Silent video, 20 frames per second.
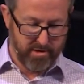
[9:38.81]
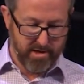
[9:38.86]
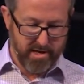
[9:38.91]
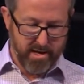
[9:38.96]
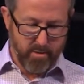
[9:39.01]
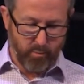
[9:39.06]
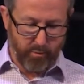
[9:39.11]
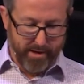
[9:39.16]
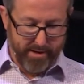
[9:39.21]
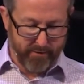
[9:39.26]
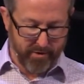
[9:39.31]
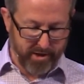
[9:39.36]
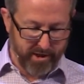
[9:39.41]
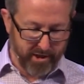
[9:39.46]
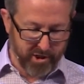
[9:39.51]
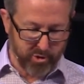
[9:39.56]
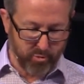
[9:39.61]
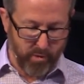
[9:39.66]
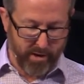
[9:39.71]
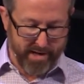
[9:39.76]
When everything
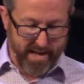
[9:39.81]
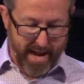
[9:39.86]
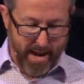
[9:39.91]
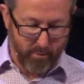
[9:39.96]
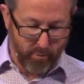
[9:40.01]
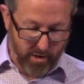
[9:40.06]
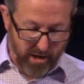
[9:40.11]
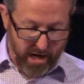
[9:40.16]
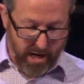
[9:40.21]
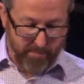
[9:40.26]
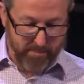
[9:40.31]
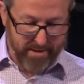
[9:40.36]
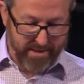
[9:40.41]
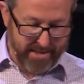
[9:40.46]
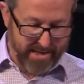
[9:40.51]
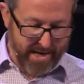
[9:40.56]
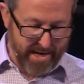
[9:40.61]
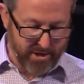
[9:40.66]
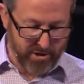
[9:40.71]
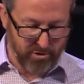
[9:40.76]
is ready, I will come and
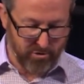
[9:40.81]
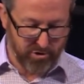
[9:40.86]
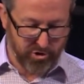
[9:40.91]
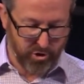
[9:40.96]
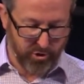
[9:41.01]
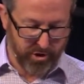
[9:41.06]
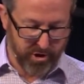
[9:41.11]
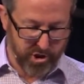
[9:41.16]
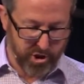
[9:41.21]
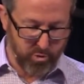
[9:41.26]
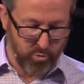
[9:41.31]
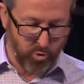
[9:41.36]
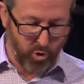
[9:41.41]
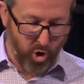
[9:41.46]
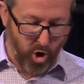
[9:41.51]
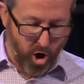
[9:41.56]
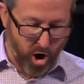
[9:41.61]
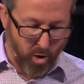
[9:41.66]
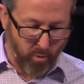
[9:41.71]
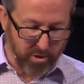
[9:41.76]
get you so that you will
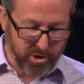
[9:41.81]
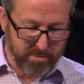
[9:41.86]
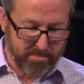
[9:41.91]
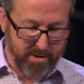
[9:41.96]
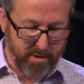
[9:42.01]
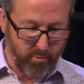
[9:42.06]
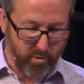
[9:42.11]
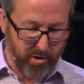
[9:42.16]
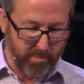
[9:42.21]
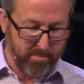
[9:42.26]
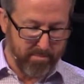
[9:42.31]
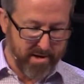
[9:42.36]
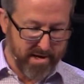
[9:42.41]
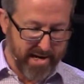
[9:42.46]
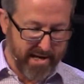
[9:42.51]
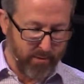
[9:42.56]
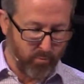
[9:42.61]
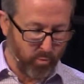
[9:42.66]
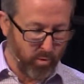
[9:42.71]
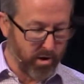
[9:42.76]
always be with me
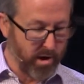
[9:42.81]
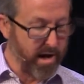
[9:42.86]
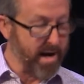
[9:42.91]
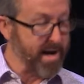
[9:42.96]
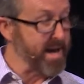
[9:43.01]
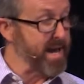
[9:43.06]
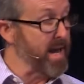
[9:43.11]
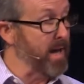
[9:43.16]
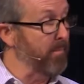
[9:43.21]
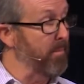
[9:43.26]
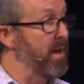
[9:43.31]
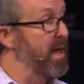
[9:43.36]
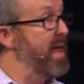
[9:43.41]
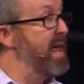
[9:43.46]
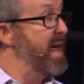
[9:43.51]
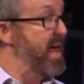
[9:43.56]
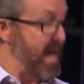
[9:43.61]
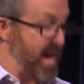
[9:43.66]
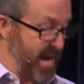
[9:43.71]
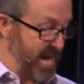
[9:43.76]
and where I am.
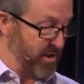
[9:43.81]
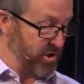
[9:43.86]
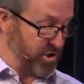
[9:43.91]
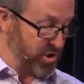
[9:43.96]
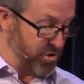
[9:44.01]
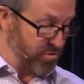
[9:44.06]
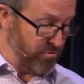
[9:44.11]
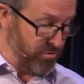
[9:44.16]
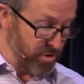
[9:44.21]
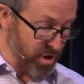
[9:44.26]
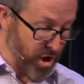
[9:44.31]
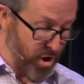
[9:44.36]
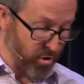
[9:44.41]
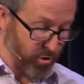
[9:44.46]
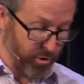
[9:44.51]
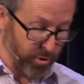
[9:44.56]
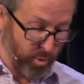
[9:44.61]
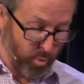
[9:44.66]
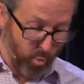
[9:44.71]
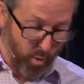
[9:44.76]
And you know
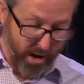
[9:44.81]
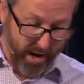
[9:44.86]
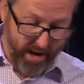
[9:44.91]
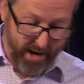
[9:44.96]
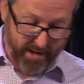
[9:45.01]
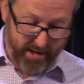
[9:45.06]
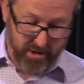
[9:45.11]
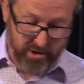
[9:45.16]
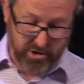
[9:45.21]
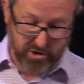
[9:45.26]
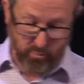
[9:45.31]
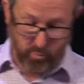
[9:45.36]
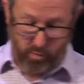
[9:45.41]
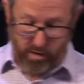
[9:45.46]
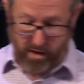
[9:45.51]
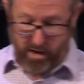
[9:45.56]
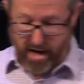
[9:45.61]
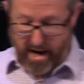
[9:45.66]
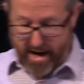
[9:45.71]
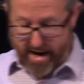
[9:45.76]
the way to
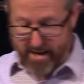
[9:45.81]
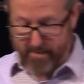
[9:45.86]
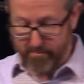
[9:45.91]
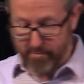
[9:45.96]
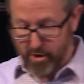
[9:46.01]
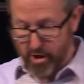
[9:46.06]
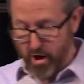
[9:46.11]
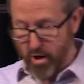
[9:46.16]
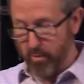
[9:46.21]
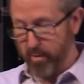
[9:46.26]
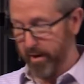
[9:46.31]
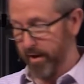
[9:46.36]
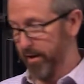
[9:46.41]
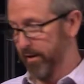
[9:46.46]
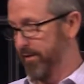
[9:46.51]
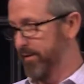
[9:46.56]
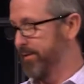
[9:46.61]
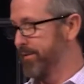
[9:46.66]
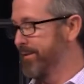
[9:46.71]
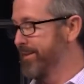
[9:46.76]
where I am going.
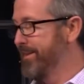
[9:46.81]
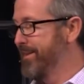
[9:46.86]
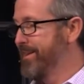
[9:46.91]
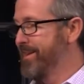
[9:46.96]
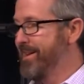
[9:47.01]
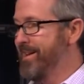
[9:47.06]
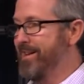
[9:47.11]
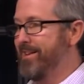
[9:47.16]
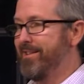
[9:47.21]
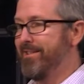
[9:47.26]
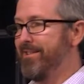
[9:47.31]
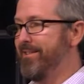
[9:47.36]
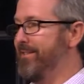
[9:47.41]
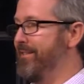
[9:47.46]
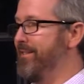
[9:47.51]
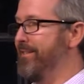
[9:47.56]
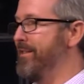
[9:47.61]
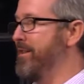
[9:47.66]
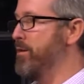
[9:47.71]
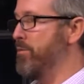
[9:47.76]

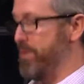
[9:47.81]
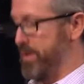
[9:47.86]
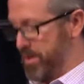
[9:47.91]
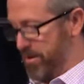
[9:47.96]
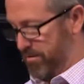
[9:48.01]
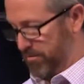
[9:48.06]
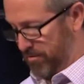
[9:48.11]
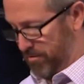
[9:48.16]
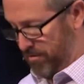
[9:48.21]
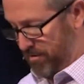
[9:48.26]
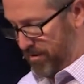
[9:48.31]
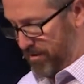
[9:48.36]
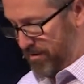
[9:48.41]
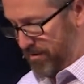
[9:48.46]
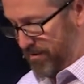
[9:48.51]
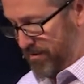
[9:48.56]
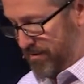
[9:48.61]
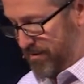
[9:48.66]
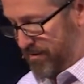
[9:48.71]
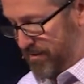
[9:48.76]
No, we don't, Lord,
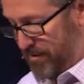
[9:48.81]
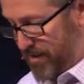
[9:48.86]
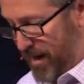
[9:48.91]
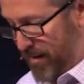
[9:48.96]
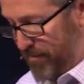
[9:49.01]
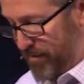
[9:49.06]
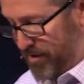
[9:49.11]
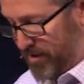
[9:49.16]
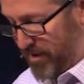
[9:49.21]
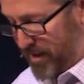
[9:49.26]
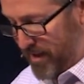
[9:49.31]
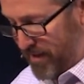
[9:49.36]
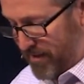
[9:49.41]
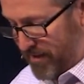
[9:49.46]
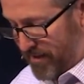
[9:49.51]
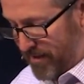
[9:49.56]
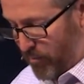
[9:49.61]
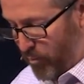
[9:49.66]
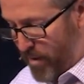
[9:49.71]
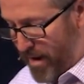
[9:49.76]
Thomas said.
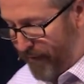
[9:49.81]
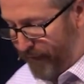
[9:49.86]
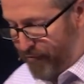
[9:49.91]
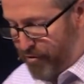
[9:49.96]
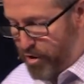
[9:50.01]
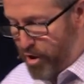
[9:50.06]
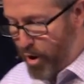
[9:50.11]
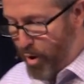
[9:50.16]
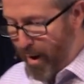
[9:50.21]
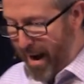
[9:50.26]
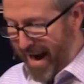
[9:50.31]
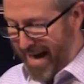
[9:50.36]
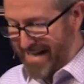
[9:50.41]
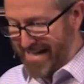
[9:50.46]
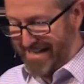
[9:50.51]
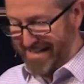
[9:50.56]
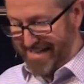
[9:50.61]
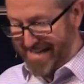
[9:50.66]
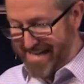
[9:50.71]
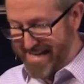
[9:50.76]
We have no
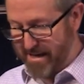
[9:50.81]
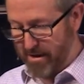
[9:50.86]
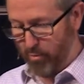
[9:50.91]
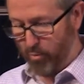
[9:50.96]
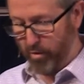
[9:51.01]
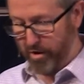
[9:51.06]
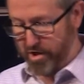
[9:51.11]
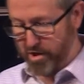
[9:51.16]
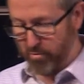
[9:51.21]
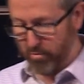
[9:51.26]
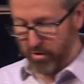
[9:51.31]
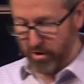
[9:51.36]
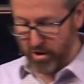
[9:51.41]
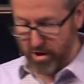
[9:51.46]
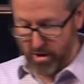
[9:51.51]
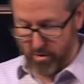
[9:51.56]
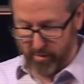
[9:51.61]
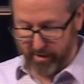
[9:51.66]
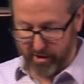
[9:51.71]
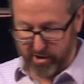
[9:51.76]
idea where you are
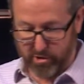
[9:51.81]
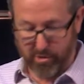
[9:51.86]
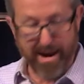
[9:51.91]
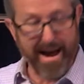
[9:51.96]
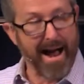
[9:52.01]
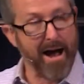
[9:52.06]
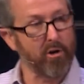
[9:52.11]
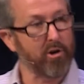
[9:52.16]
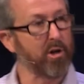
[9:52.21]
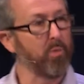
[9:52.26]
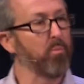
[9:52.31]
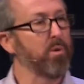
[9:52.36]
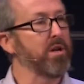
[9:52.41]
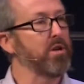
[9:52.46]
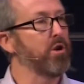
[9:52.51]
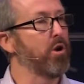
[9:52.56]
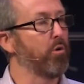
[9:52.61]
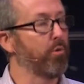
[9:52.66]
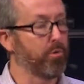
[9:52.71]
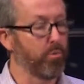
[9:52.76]
going. So how can we
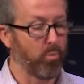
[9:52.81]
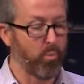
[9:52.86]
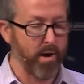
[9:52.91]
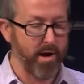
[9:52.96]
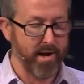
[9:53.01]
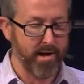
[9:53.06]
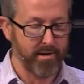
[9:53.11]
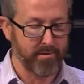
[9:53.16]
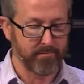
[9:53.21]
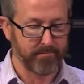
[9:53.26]
know the way?